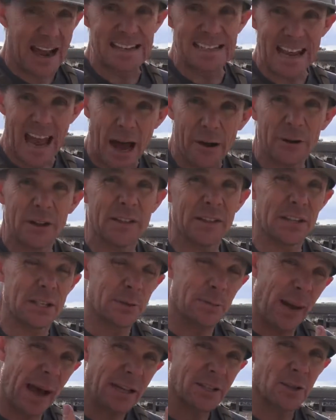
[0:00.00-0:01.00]
doubt it. The
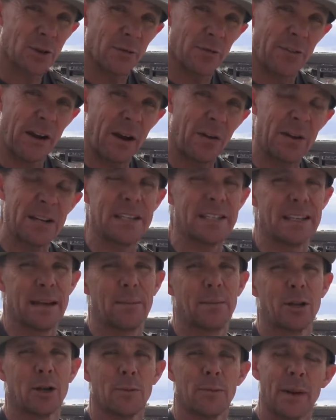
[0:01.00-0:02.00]
specs are very
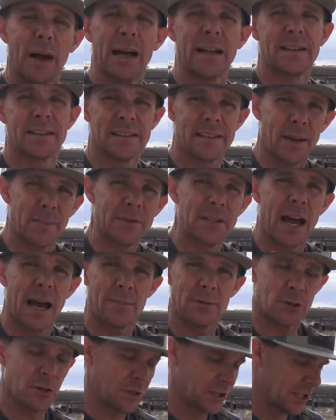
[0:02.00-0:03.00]
similar, but
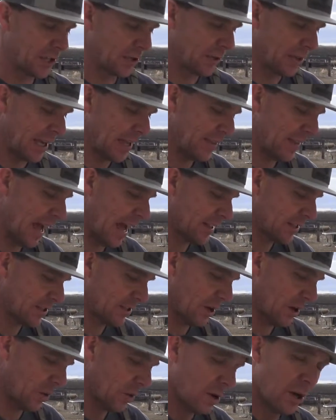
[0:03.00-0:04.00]
sometimes you still get that.
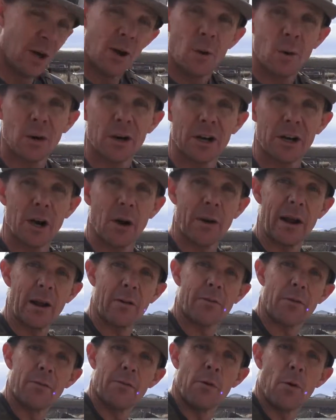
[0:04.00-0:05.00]
So we're going to go here
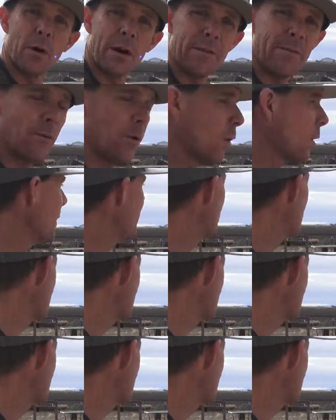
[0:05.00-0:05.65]
from 44 at the